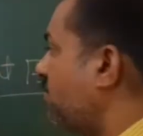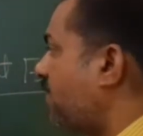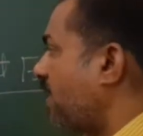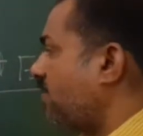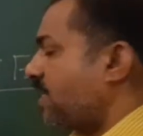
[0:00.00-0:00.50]

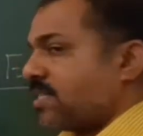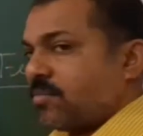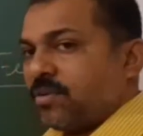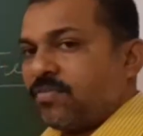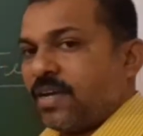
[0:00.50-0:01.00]
5, lesson
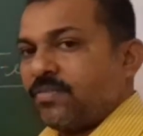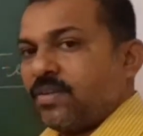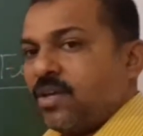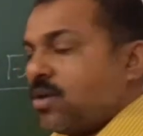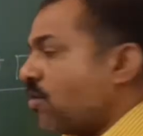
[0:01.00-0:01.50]
number
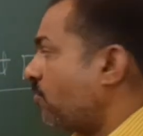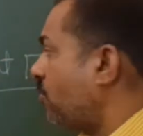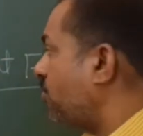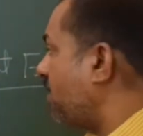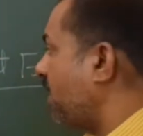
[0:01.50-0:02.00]
5,
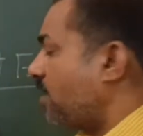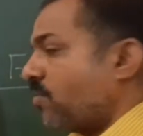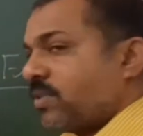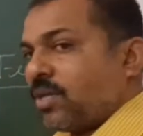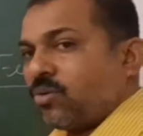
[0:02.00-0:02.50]

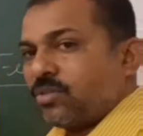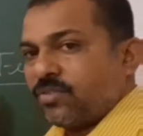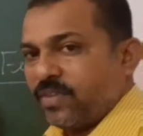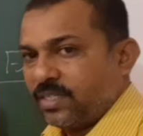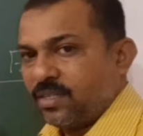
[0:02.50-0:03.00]
footprint
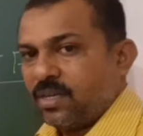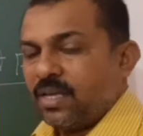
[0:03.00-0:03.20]
without feet.